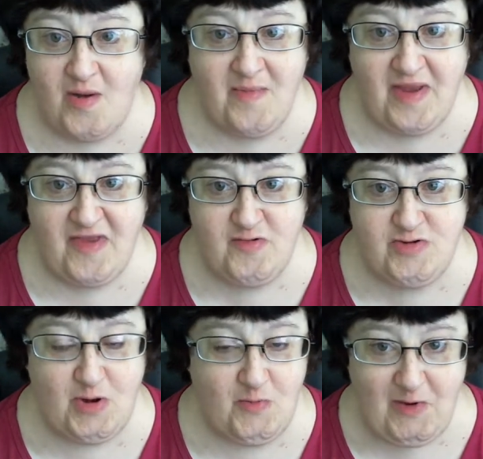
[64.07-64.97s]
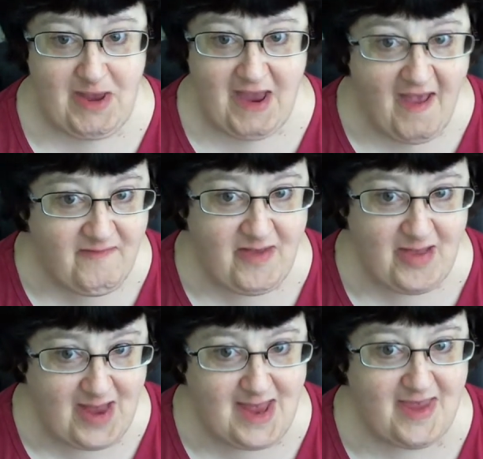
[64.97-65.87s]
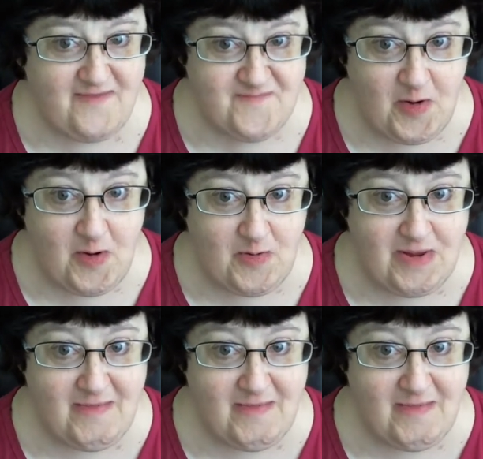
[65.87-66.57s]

I'm like, there's no point in having a landline phone.